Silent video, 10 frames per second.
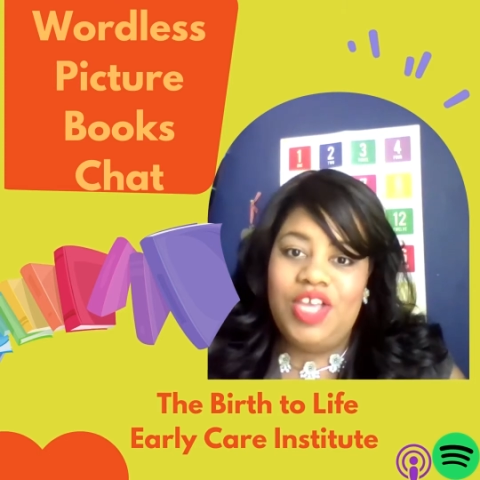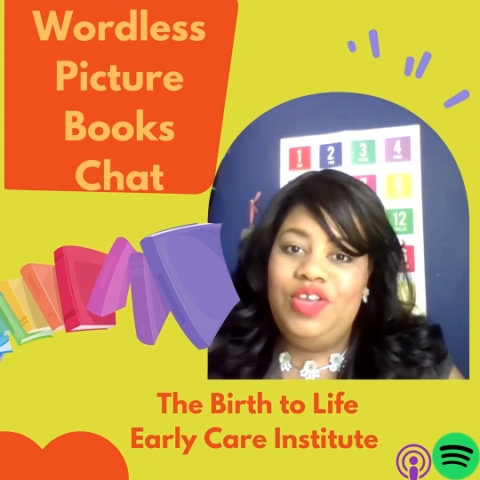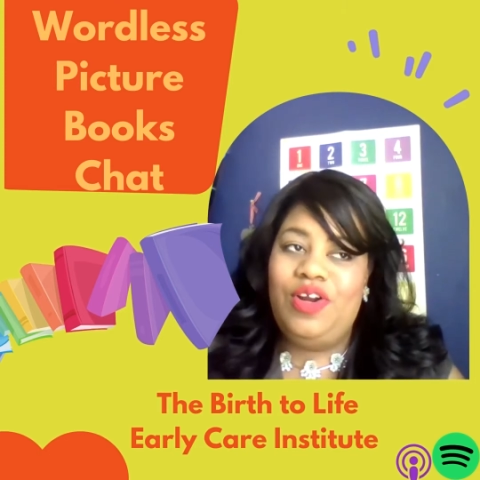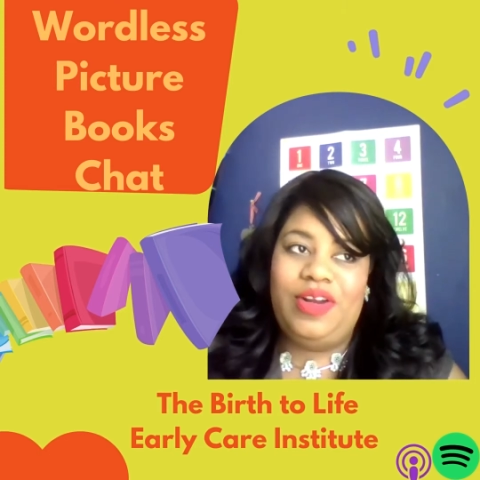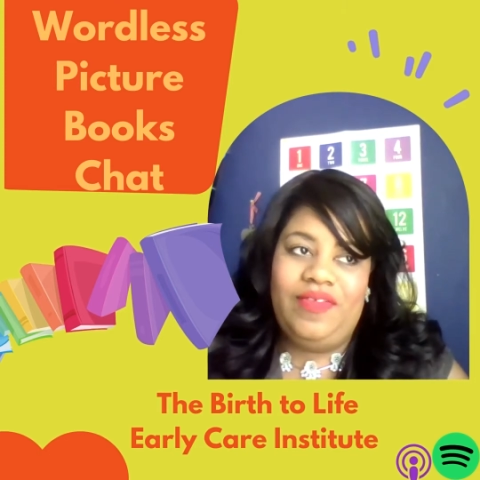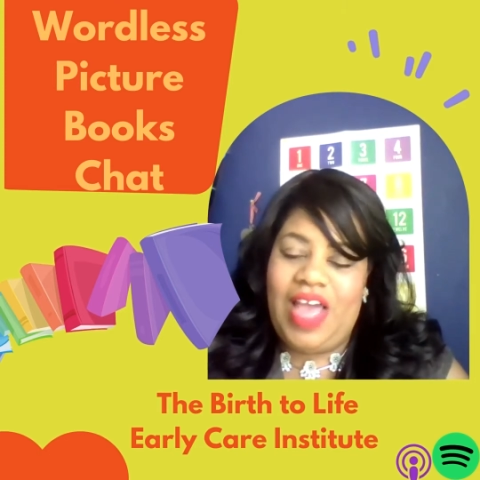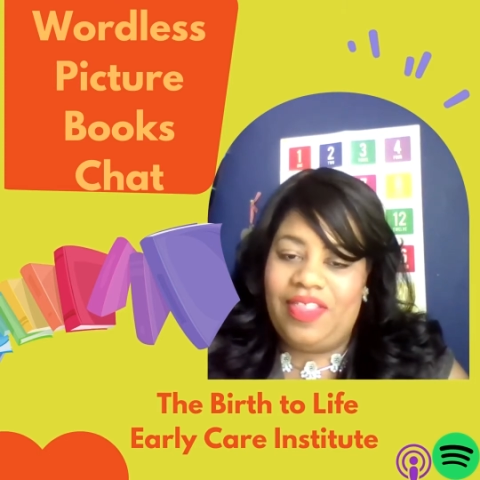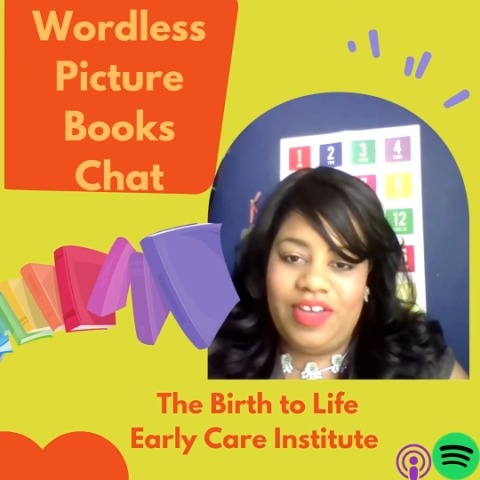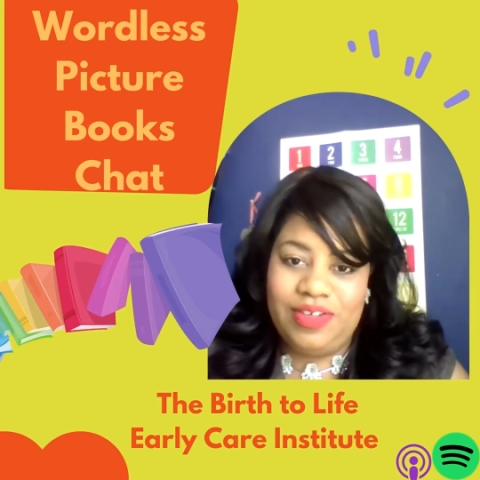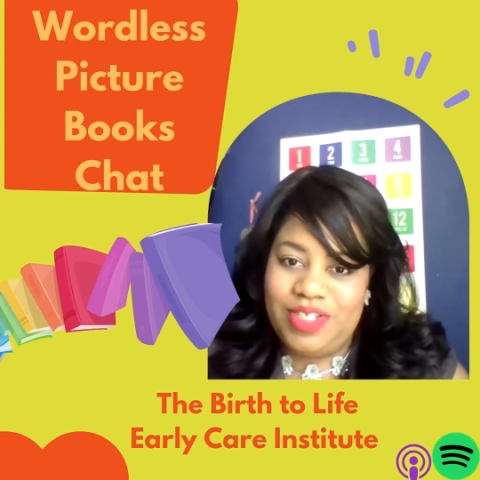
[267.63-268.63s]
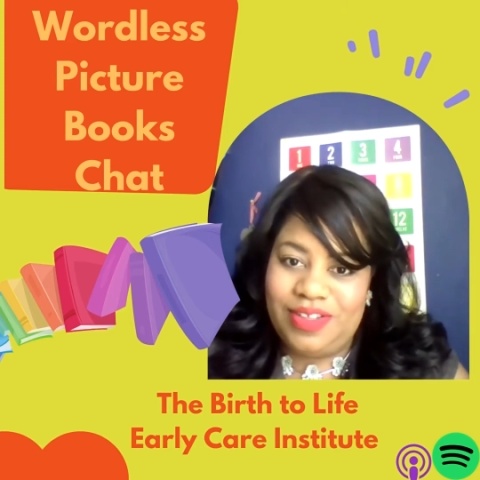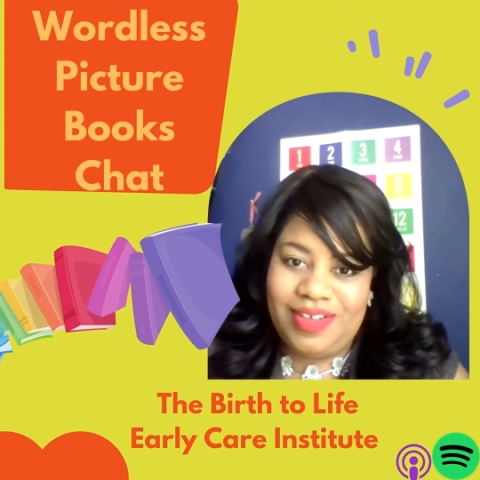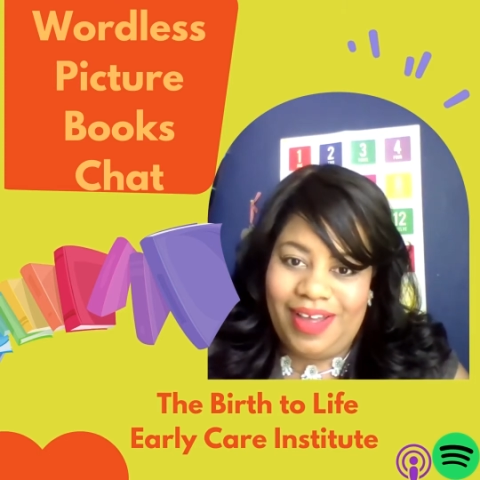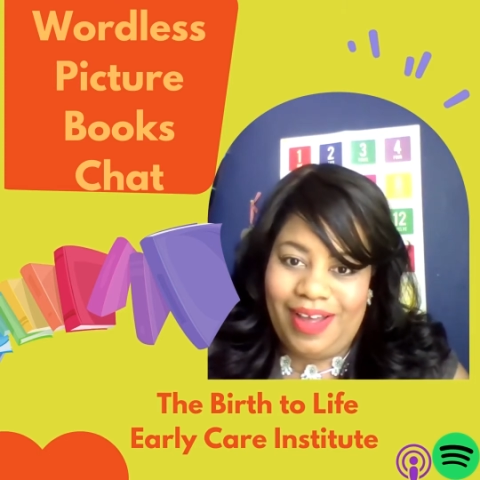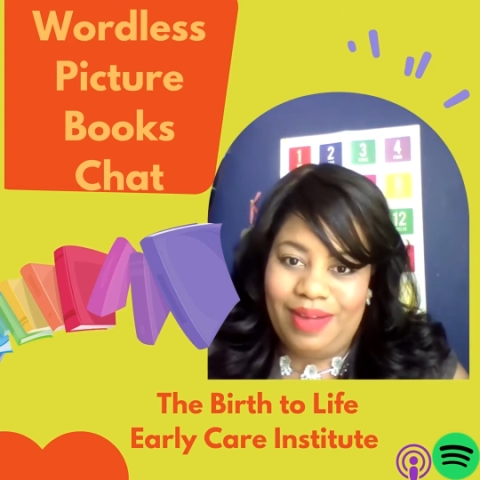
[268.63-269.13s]
you don't even have to go to
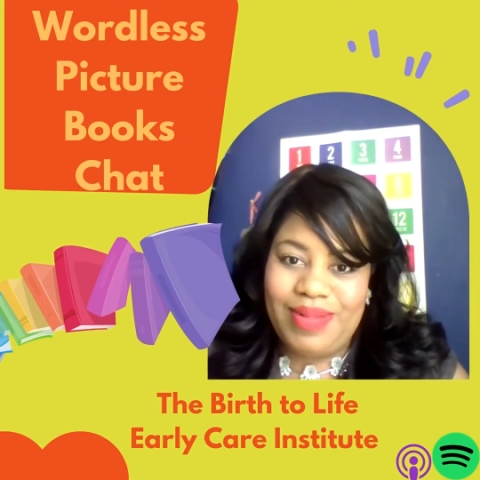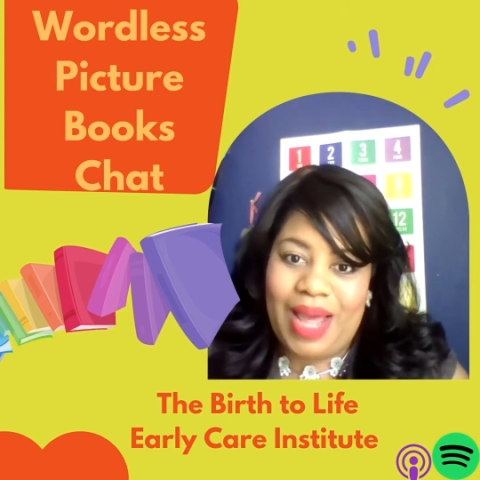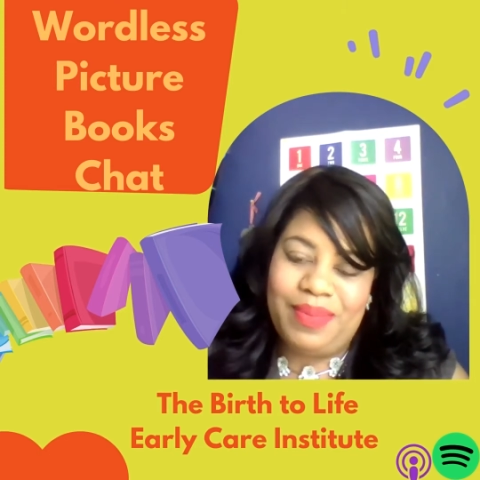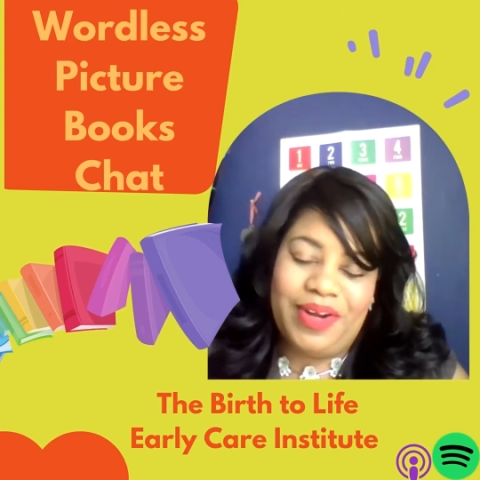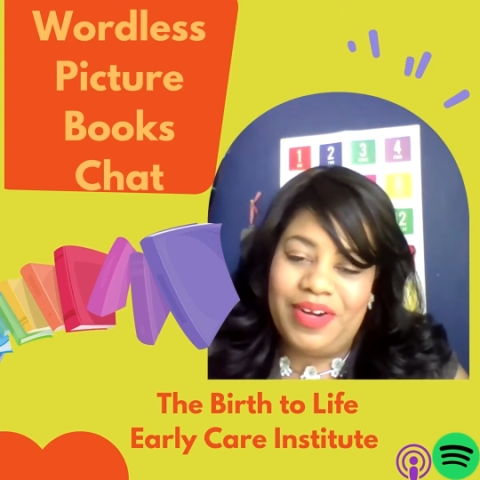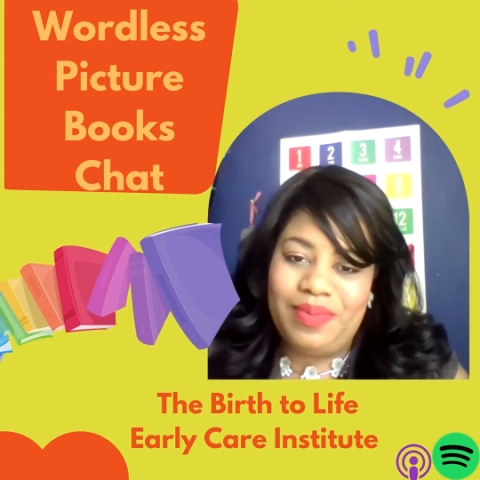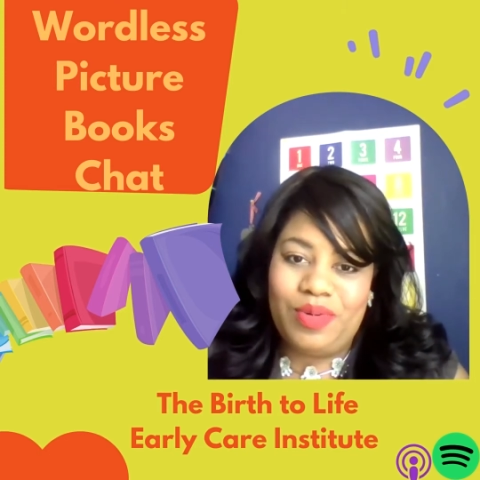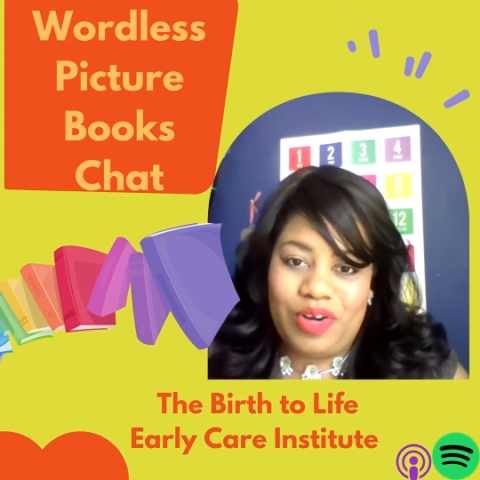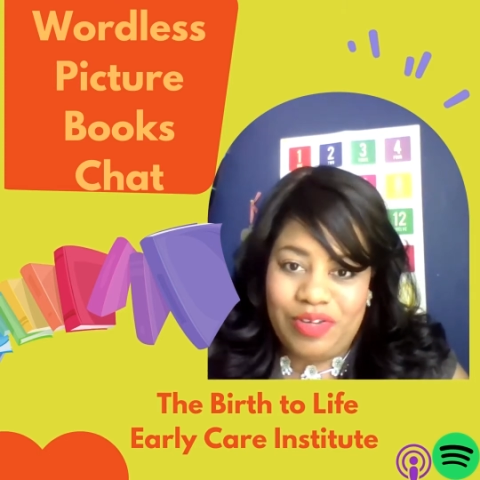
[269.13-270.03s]
the uh, library anymore.